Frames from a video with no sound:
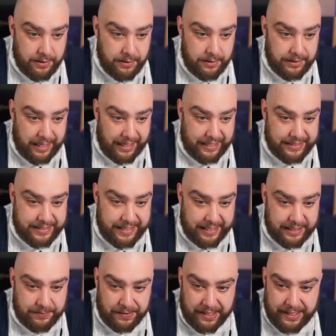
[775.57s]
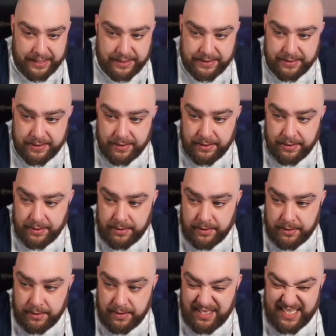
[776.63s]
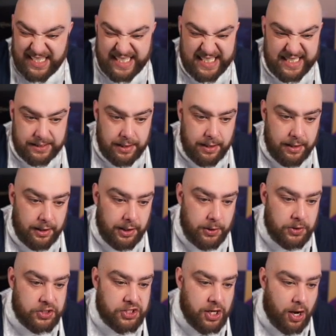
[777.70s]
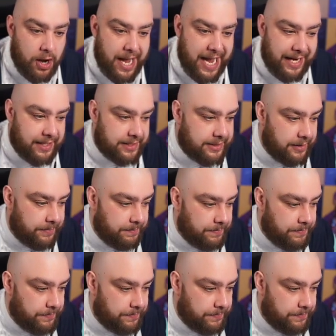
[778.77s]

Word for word: 96, please. Luke Shaw, Ederson.